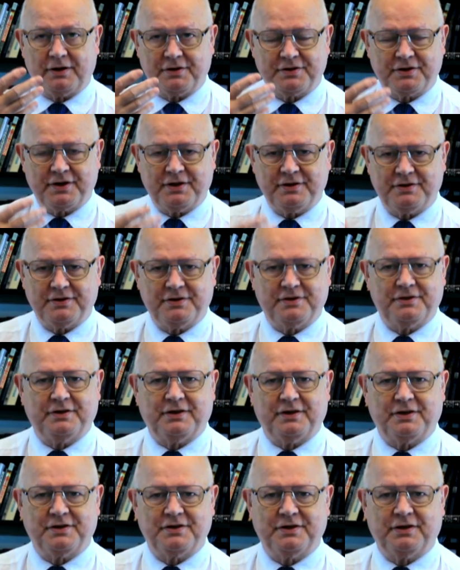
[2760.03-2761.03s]
centers in
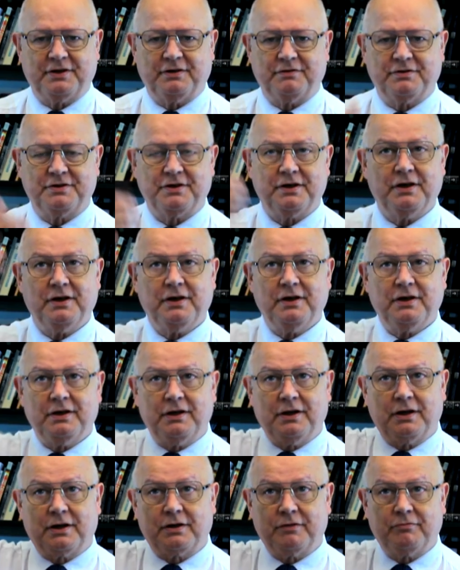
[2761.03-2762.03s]
ourselves
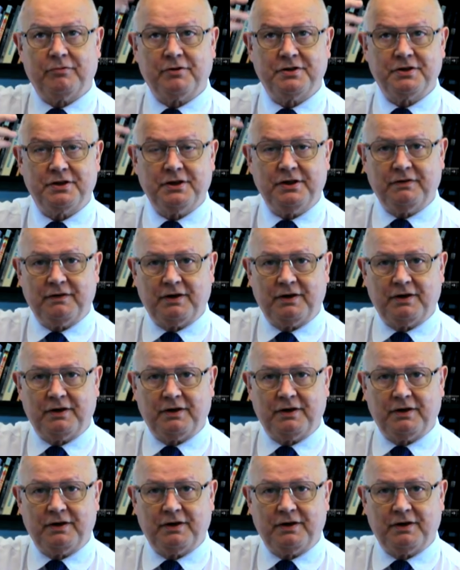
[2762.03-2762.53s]
that can receive